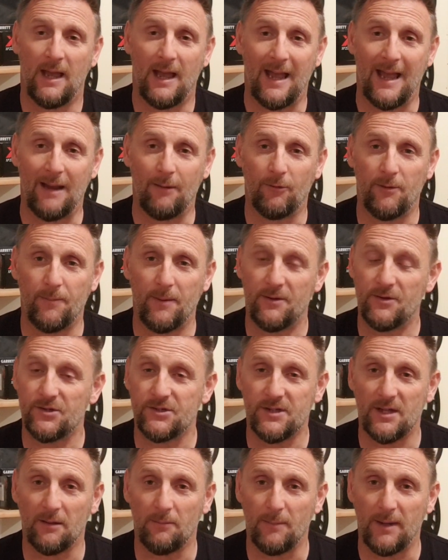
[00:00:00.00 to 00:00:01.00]
I would have been
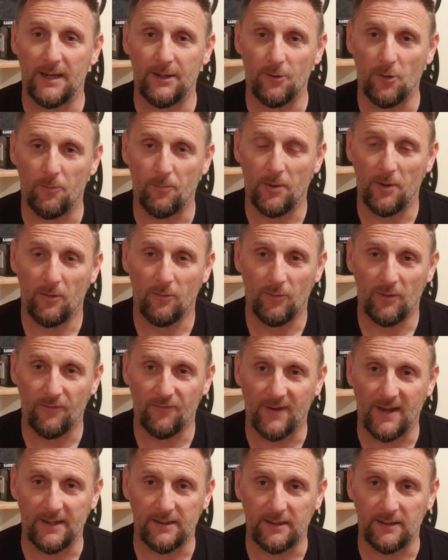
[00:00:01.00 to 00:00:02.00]
still made up with
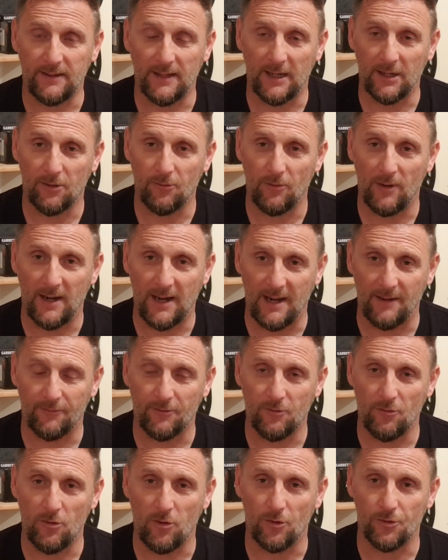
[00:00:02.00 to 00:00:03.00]
finding that half
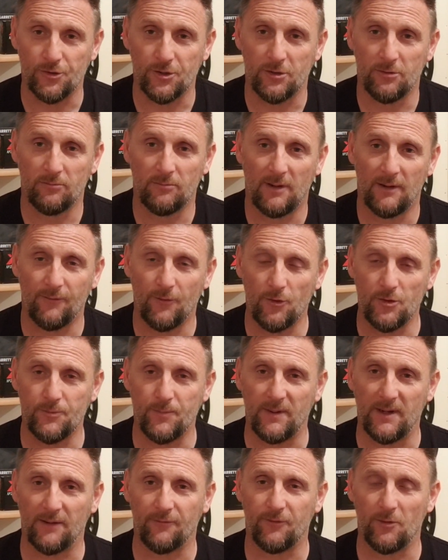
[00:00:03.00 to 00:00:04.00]
groat. I've always
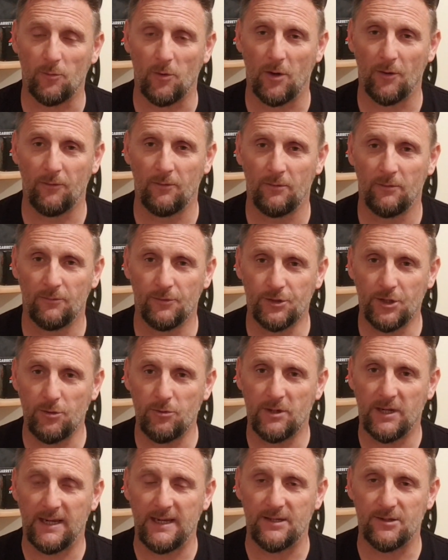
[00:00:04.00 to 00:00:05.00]
been after one. 2
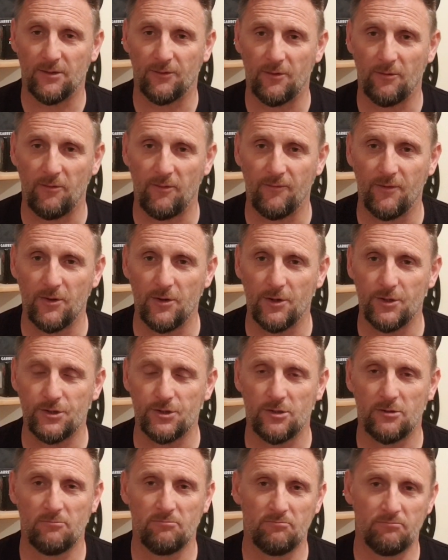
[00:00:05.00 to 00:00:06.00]
keys on the
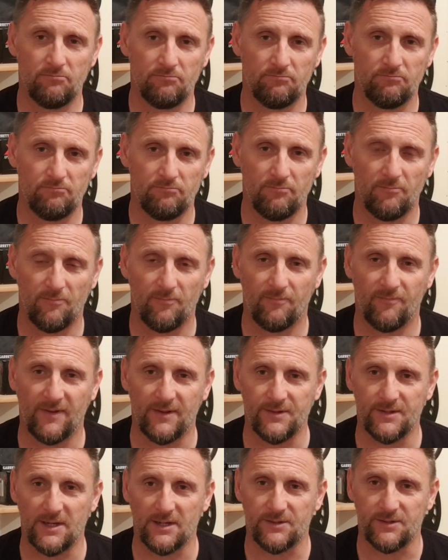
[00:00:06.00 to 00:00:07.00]
reverse.
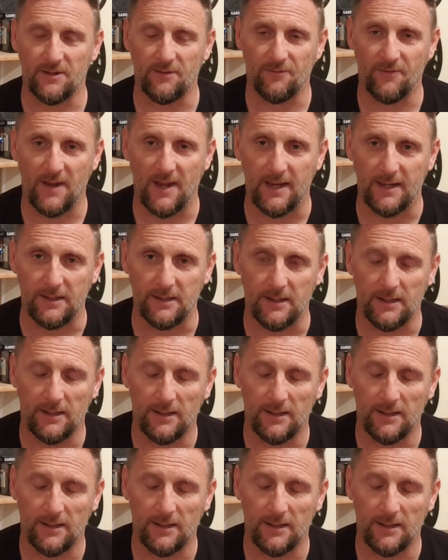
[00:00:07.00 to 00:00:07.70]
Fantastic find.